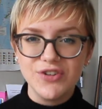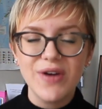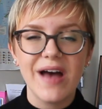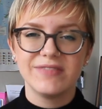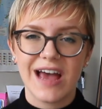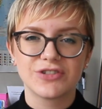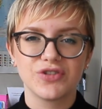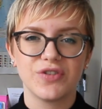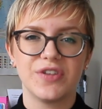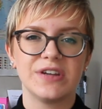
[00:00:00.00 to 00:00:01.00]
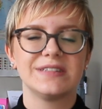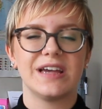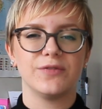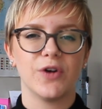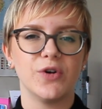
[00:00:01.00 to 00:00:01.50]
do have natural things
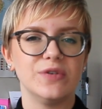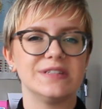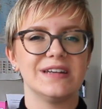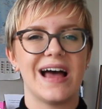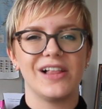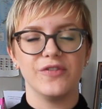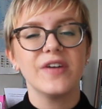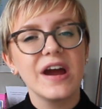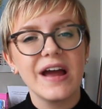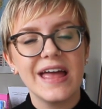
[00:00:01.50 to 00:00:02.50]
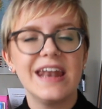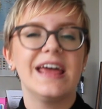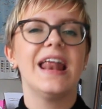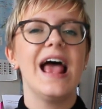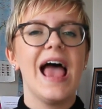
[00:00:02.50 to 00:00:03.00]
like rose and aloe vera in
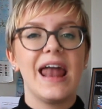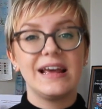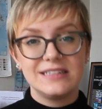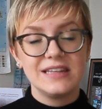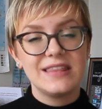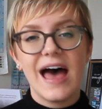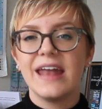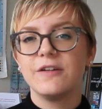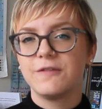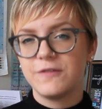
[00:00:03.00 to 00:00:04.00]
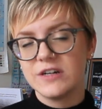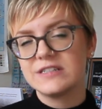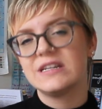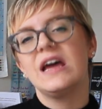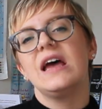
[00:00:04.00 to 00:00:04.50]
it, and I did that, and at
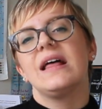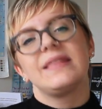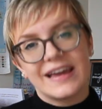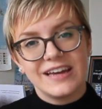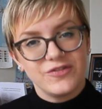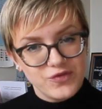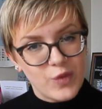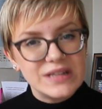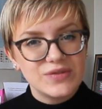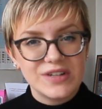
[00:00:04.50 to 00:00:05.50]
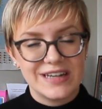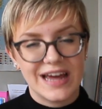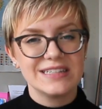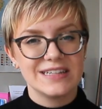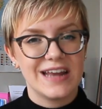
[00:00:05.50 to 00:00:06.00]
first it was really
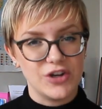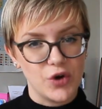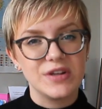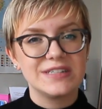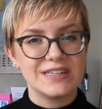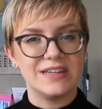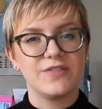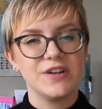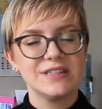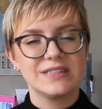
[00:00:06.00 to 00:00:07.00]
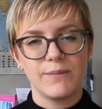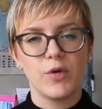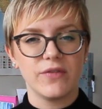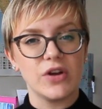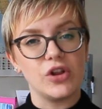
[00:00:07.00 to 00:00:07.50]
nice and I noticed a difference,
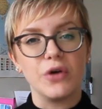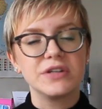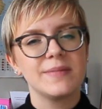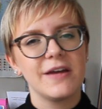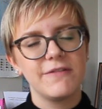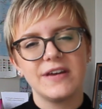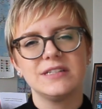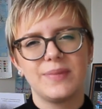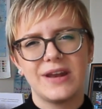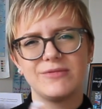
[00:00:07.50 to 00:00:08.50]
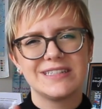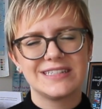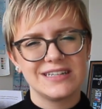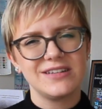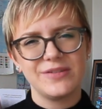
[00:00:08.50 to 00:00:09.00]
more of a glow to my face, but I was
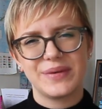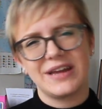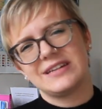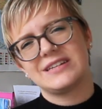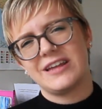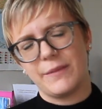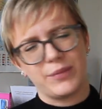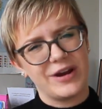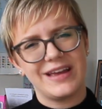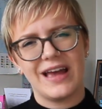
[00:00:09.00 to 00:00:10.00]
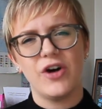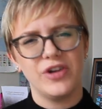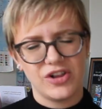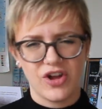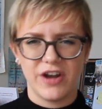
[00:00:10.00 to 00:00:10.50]
still beginning to break out
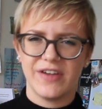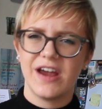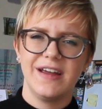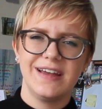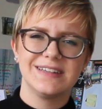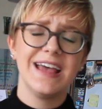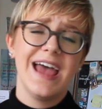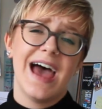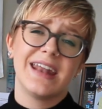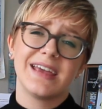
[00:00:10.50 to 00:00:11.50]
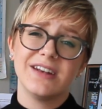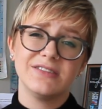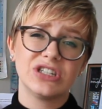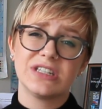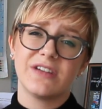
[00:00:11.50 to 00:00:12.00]
in a lot of areas, and again it
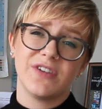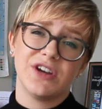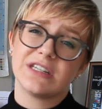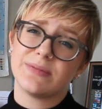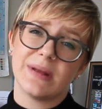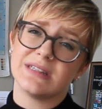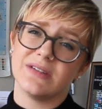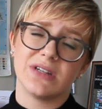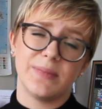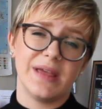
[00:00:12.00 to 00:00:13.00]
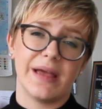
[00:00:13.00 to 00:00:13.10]
was just very expensive to be